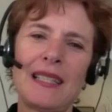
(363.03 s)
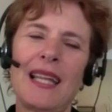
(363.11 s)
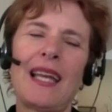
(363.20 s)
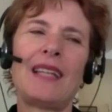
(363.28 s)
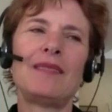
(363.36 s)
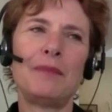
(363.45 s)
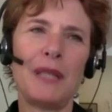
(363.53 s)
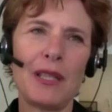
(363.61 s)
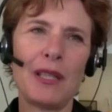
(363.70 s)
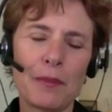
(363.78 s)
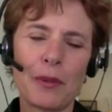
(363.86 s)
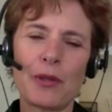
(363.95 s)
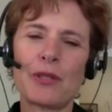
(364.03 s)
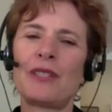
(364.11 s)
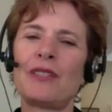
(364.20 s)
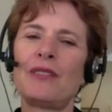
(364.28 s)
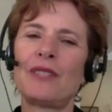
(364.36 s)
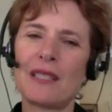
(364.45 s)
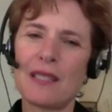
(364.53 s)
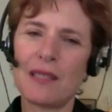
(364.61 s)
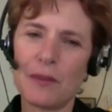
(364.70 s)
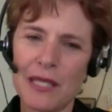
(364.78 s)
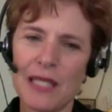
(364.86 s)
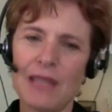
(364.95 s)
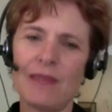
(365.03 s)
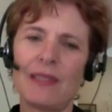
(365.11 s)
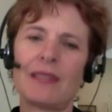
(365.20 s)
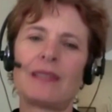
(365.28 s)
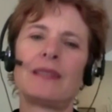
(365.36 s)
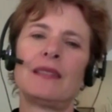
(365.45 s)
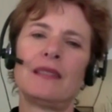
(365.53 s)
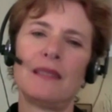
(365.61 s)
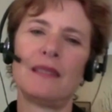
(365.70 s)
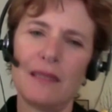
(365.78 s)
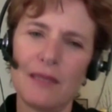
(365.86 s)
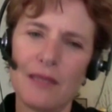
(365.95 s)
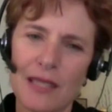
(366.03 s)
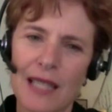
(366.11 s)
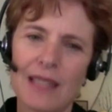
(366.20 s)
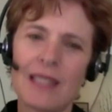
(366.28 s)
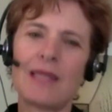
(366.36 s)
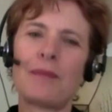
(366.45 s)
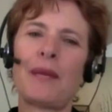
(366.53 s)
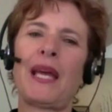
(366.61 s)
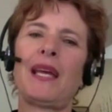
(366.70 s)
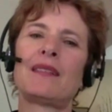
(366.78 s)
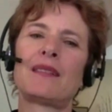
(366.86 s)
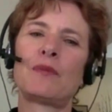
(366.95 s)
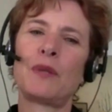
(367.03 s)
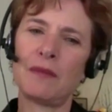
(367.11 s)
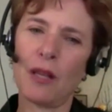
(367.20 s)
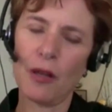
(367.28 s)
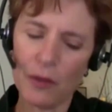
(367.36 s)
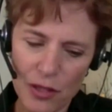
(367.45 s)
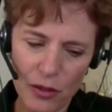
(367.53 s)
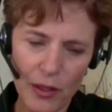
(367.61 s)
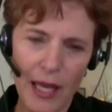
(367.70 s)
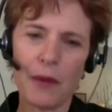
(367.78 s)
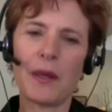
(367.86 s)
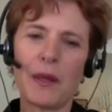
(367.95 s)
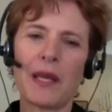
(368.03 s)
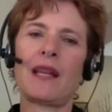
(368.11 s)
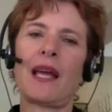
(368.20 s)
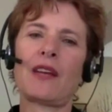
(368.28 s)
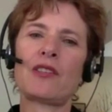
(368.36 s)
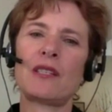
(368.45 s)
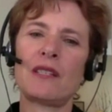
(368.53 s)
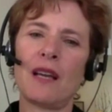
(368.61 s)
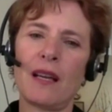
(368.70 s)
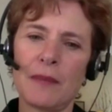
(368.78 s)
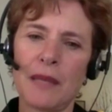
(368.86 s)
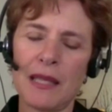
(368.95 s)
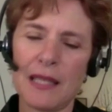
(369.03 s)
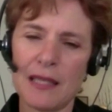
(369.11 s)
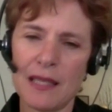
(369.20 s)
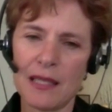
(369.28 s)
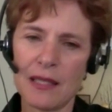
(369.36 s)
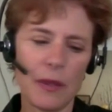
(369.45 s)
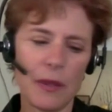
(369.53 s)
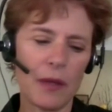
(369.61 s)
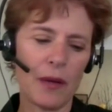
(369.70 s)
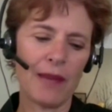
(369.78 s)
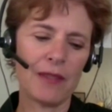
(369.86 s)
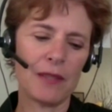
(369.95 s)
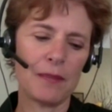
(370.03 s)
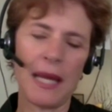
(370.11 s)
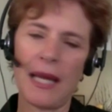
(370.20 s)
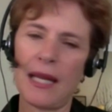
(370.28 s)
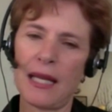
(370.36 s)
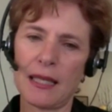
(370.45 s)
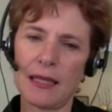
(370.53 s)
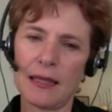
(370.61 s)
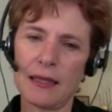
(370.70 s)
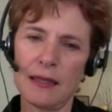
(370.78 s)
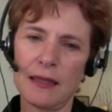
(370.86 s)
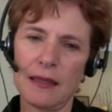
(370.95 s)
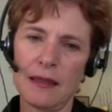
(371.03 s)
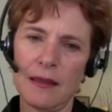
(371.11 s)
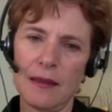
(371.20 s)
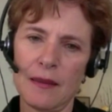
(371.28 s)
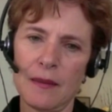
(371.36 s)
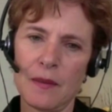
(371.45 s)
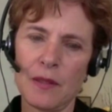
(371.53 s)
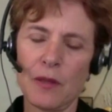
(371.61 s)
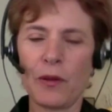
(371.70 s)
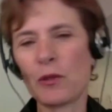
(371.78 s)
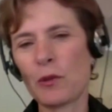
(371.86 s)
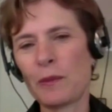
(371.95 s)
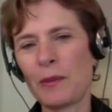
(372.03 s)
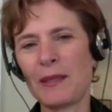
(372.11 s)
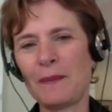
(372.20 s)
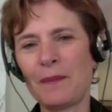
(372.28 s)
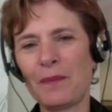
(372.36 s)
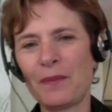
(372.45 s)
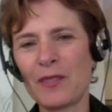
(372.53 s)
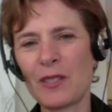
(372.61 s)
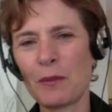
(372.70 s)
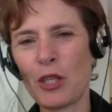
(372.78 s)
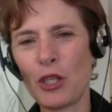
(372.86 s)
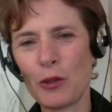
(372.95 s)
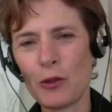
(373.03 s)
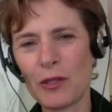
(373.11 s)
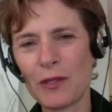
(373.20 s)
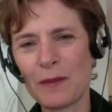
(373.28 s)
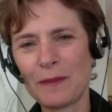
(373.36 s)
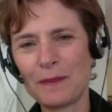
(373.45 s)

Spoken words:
and then be the person who does the receiving, who sets the pace? No, it's okay. We can actually talk about these things. We don't have to panic. So those would be some cues.